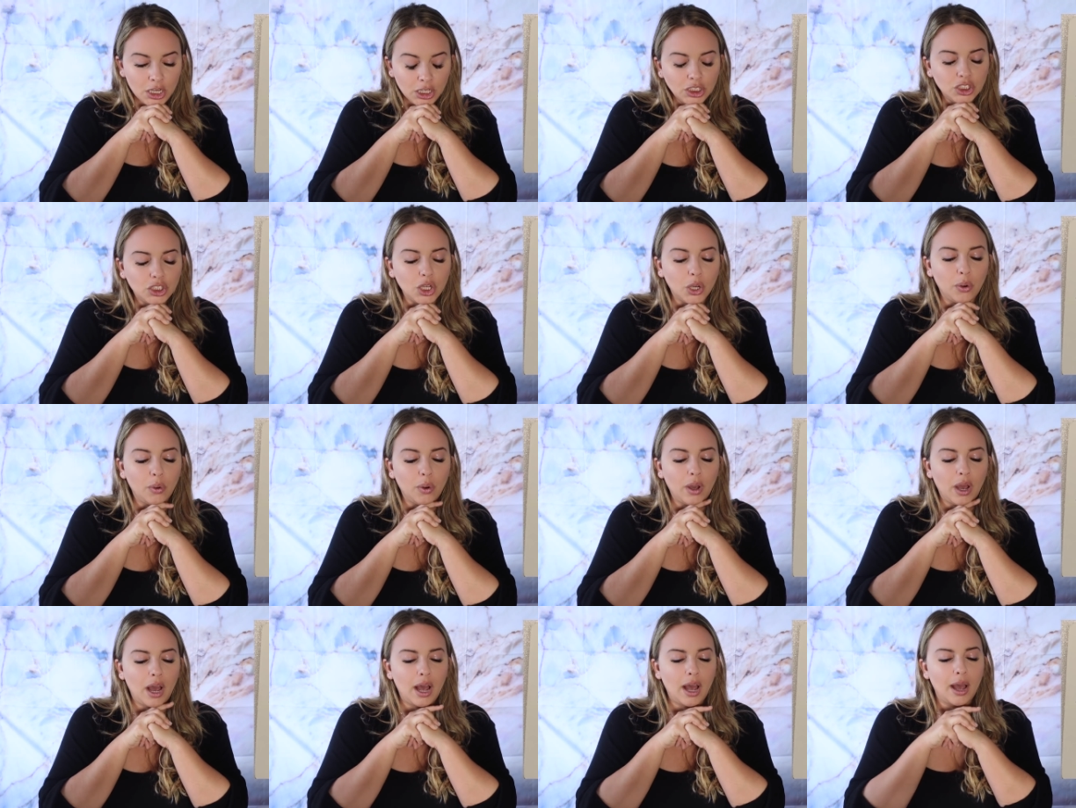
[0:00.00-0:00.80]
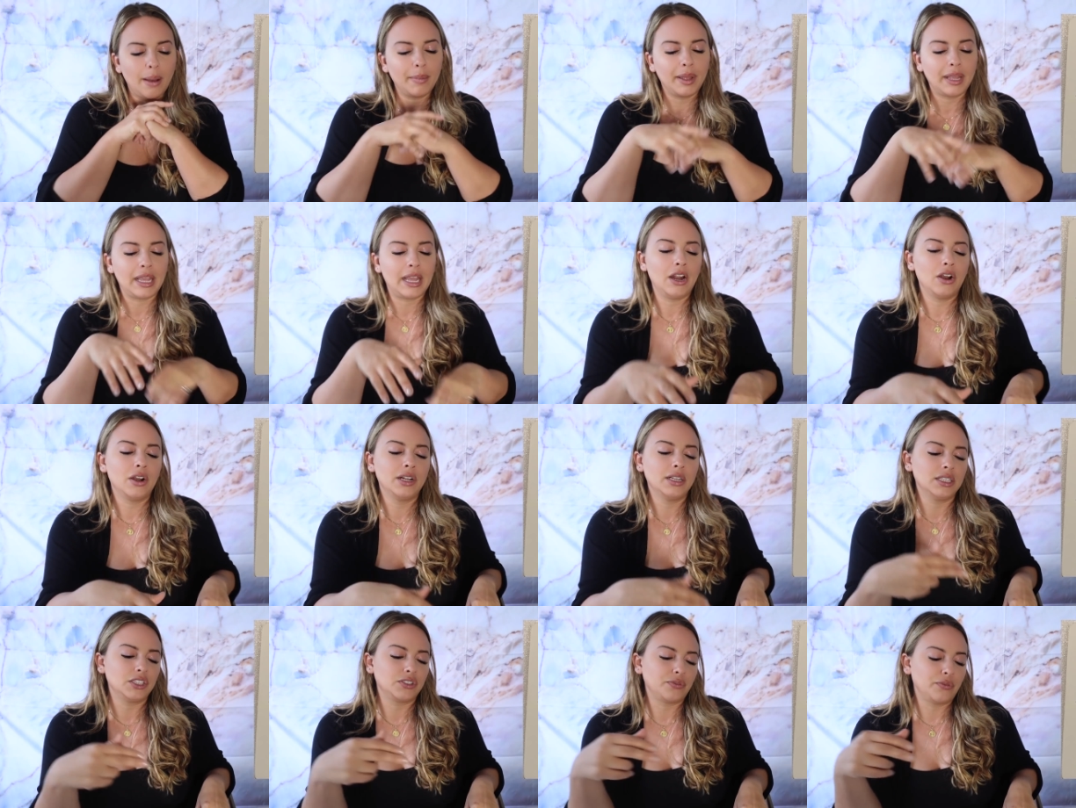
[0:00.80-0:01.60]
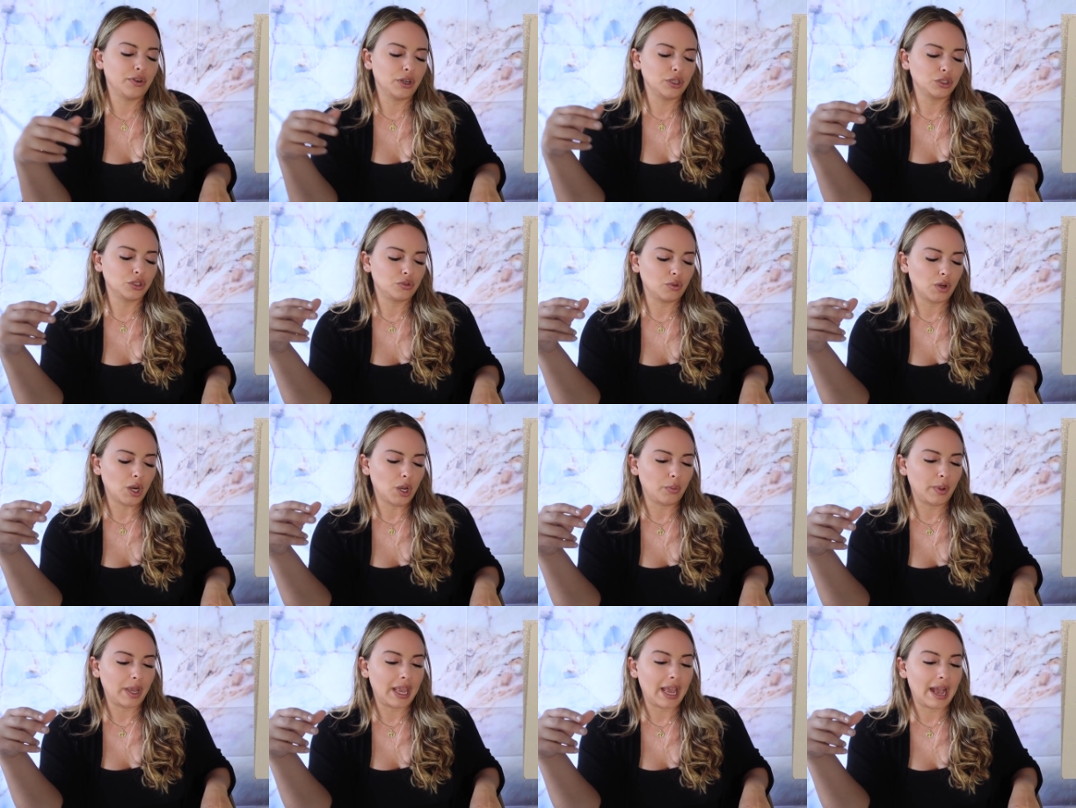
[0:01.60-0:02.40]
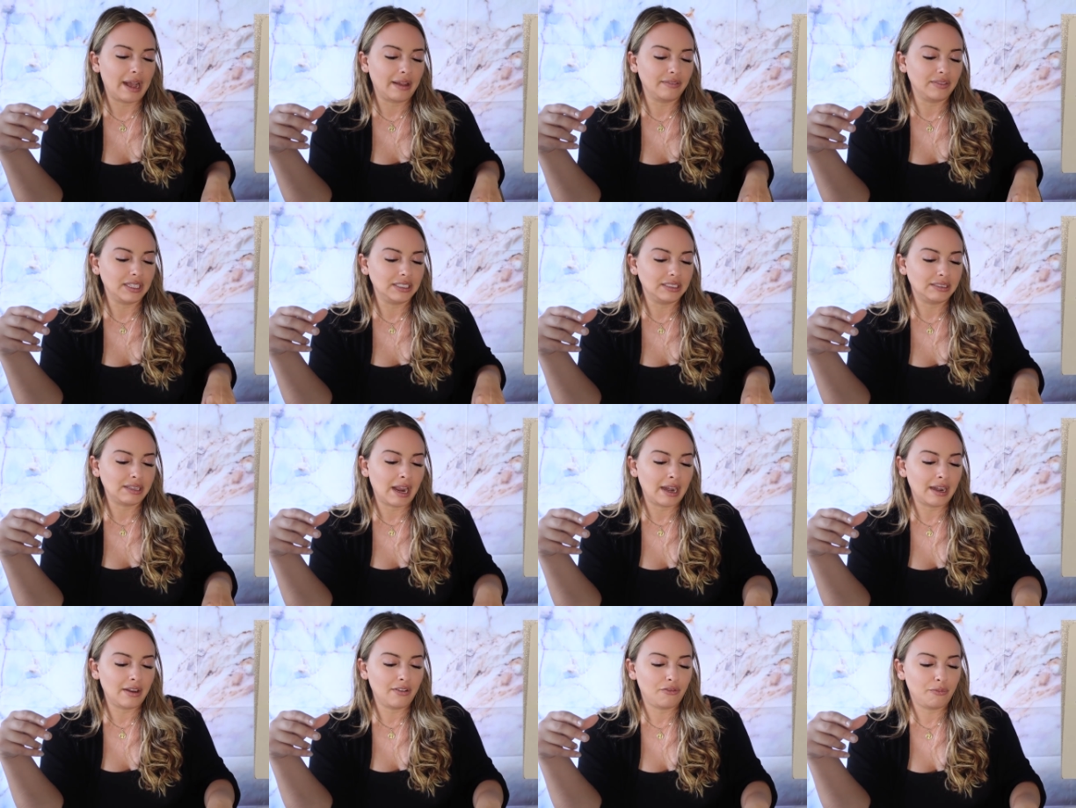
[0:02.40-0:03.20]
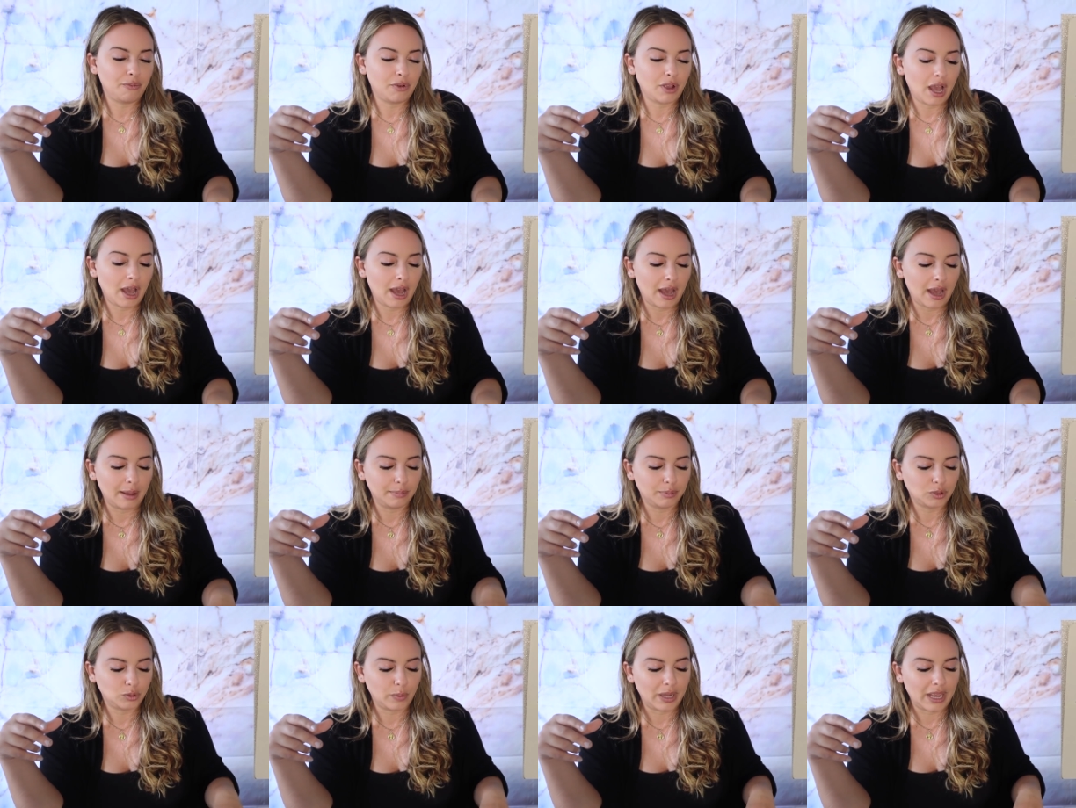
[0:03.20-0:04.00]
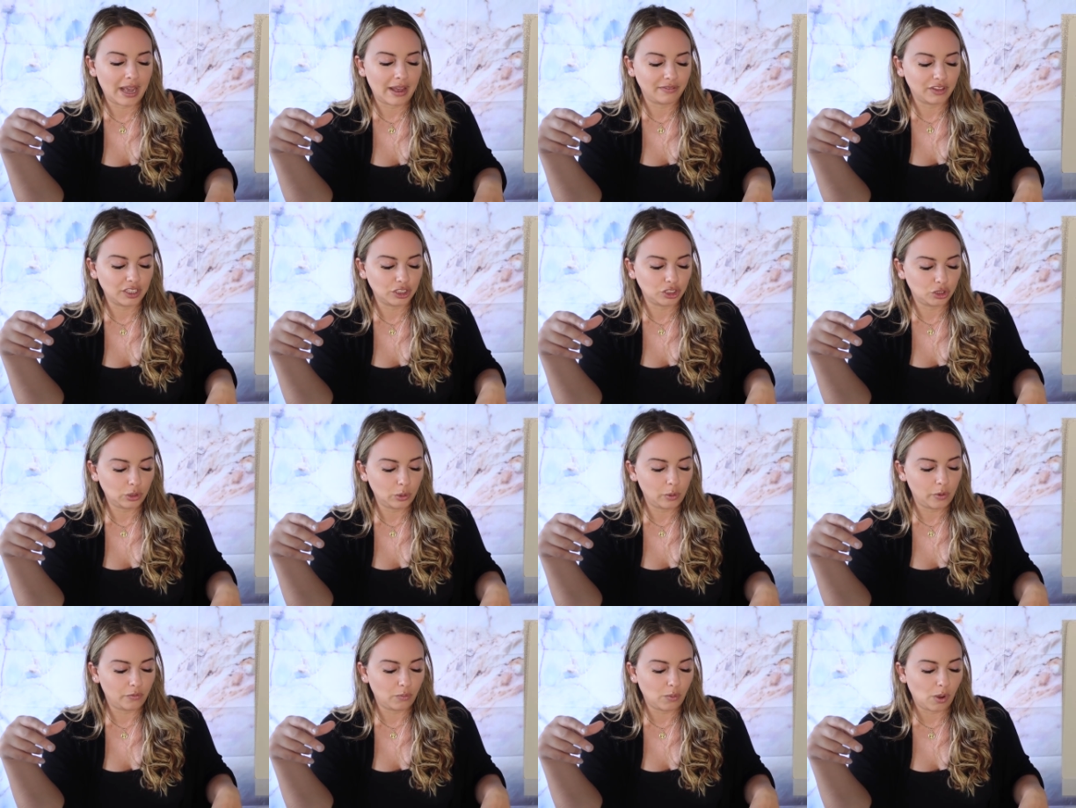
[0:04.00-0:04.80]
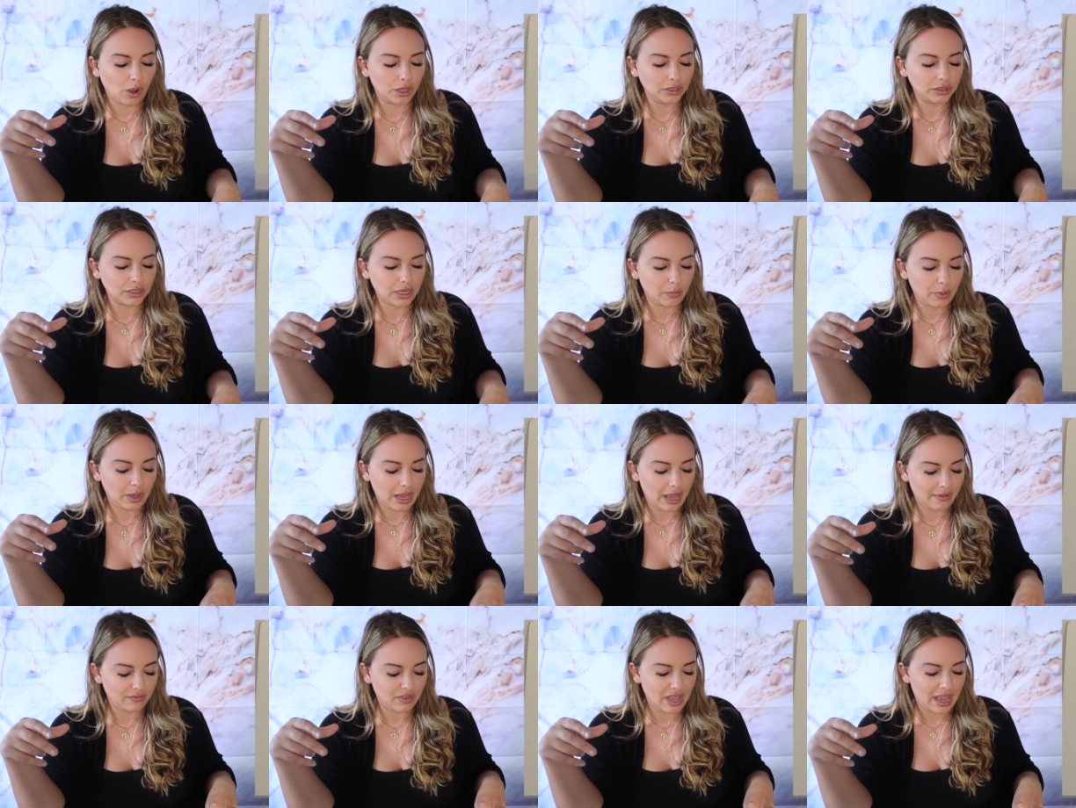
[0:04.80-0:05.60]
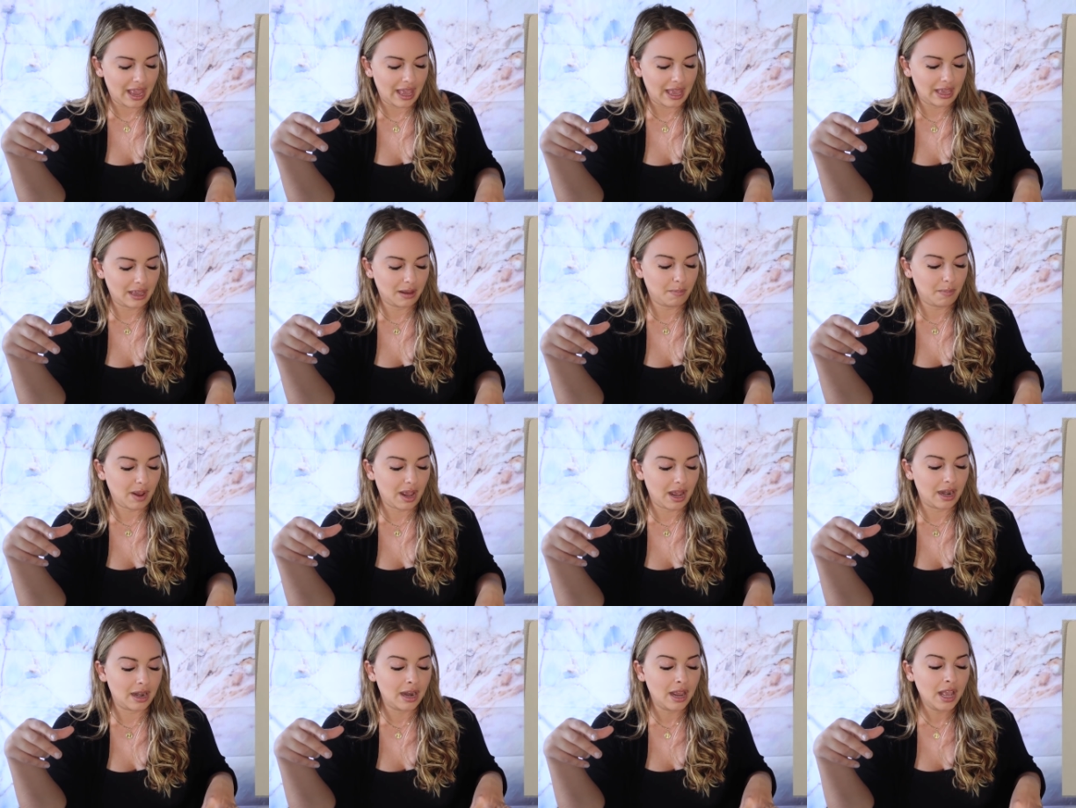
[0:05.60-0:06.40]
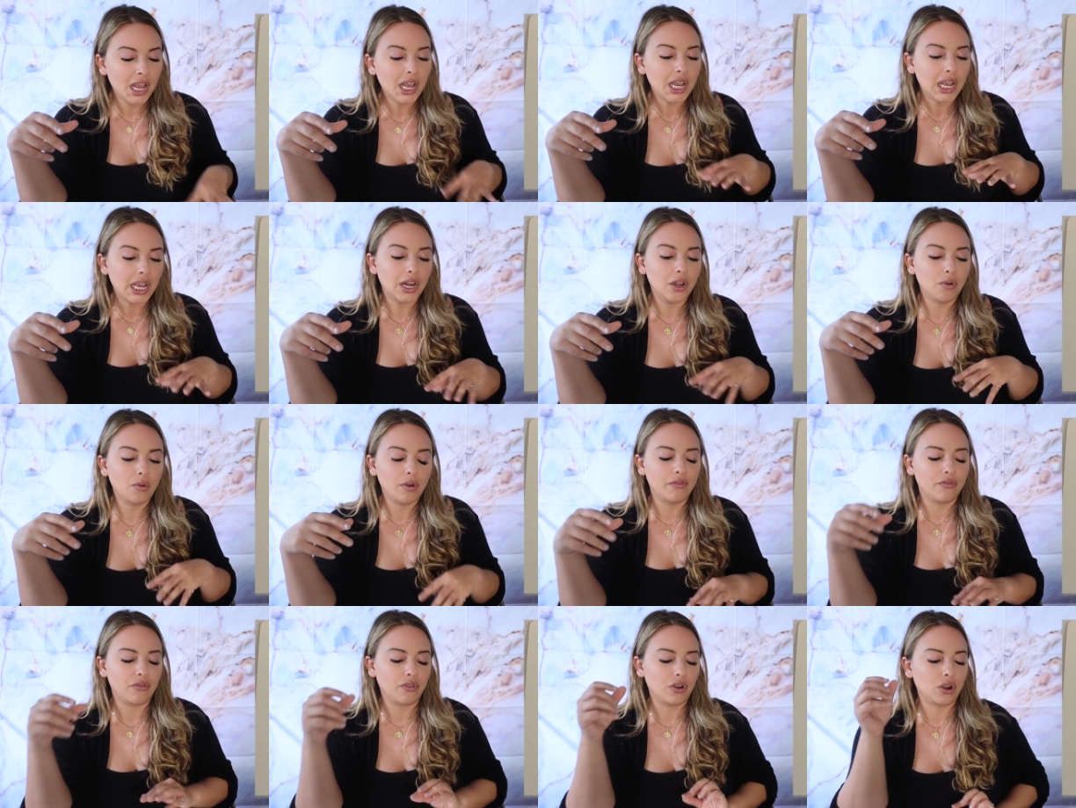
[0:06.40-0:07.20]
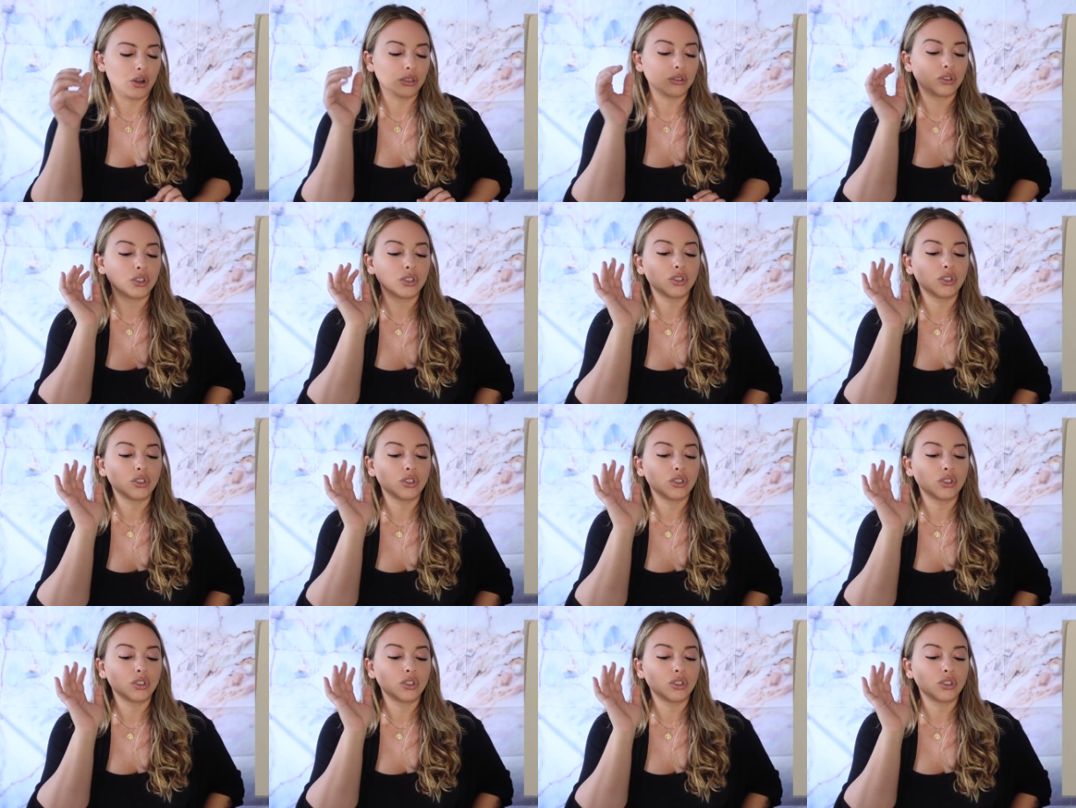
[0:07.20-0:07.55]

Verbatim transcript: So um, here in this first row, we have the Ten of Cups, we have the Two of Wands, and we have the Hangman in reverse.